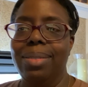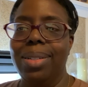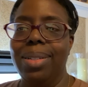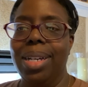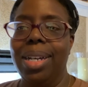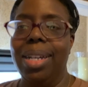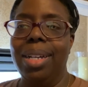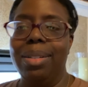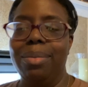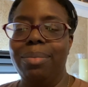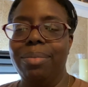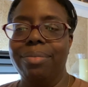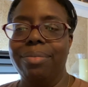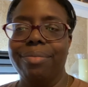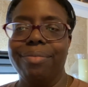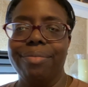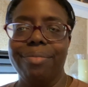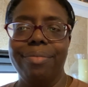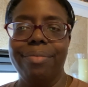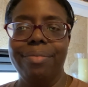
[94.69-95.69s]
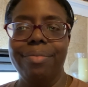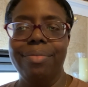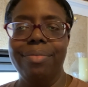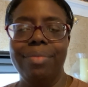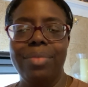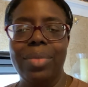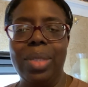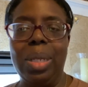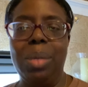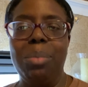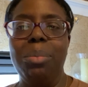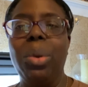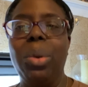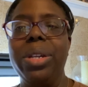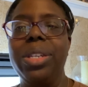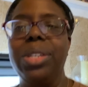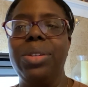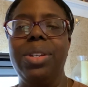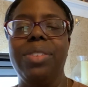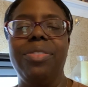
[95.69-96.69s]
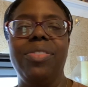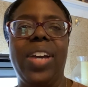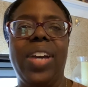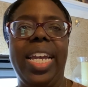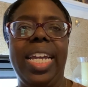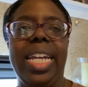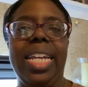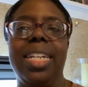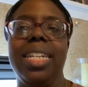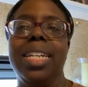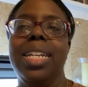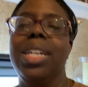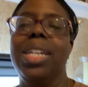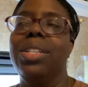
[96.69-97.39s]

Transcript: um, more unifying.